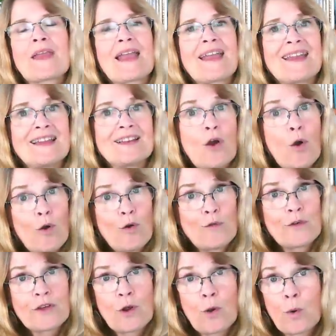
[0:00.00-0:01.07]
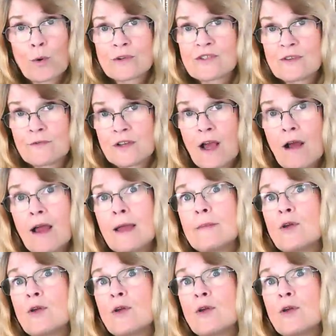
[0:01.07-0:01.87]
and over the course of time,